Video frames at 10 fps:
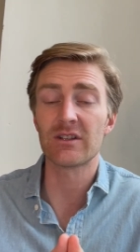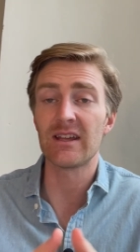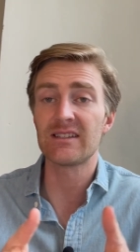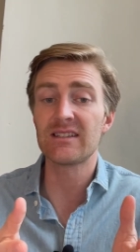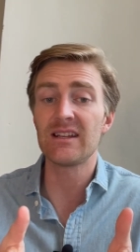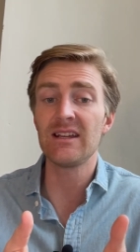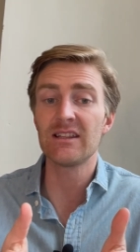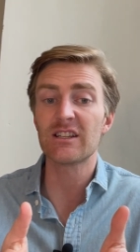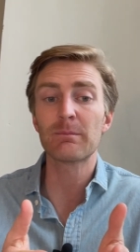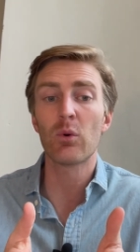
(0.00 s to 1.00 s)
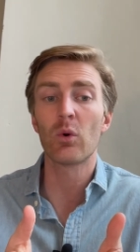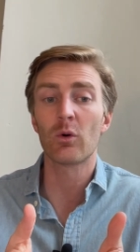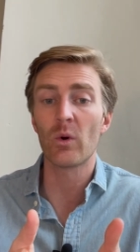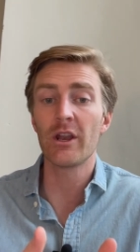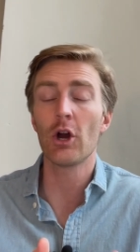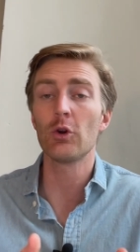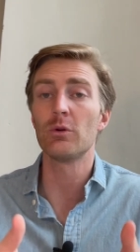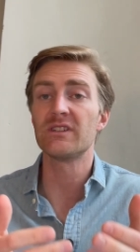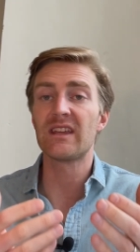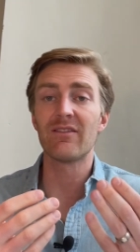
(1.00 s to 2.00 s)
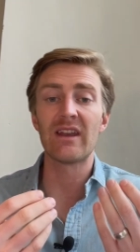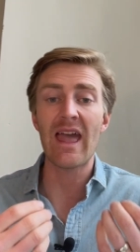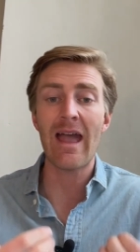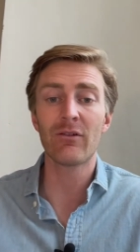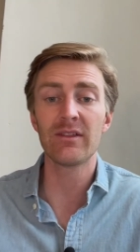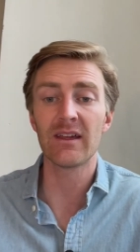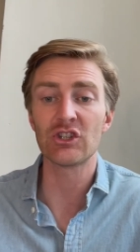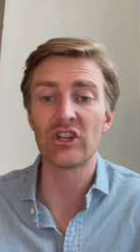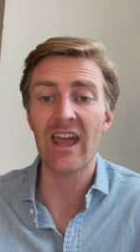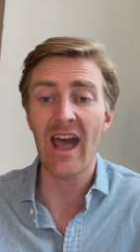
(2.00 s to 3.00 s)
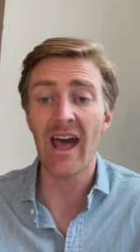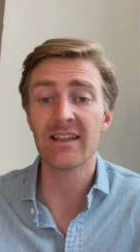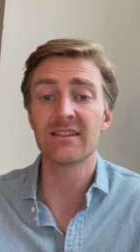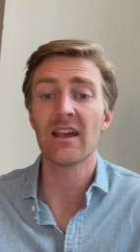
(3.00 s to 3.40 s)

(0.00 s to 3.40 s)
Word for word: They see this poor widow who has given everything she has.